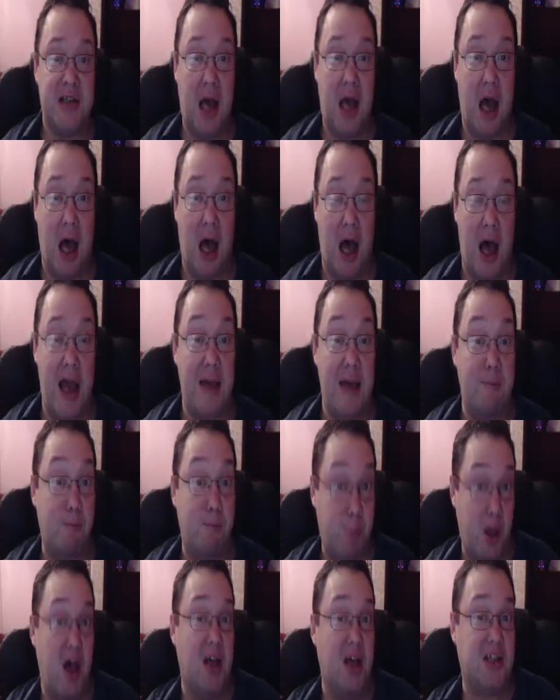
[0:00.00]

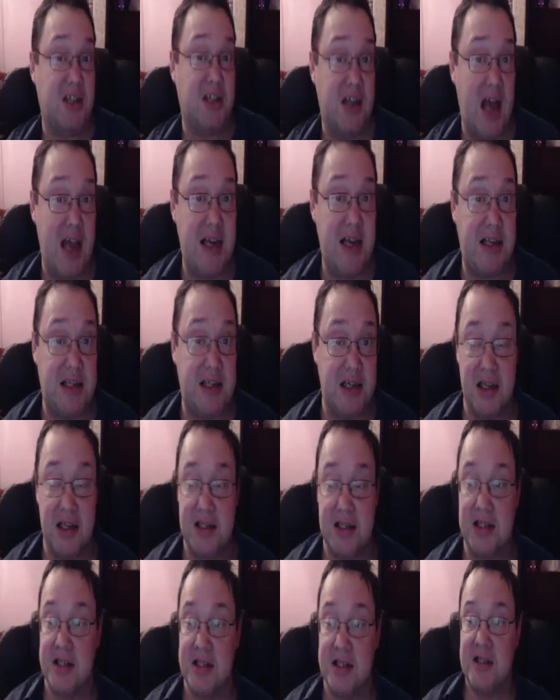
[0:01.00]

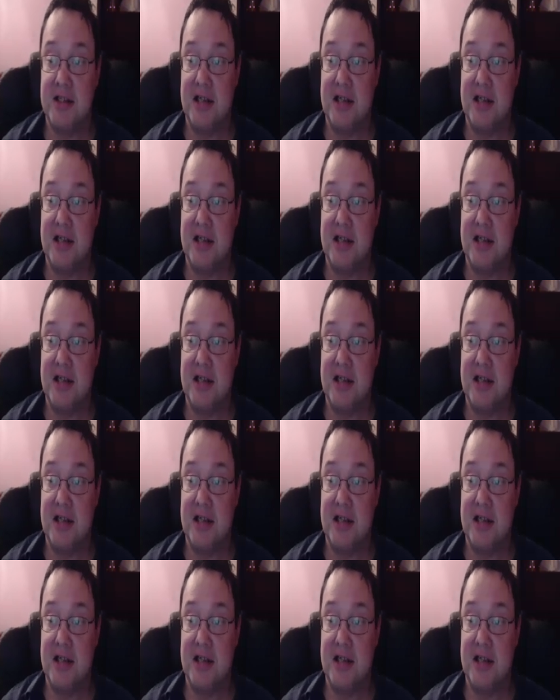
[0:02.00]
impersonators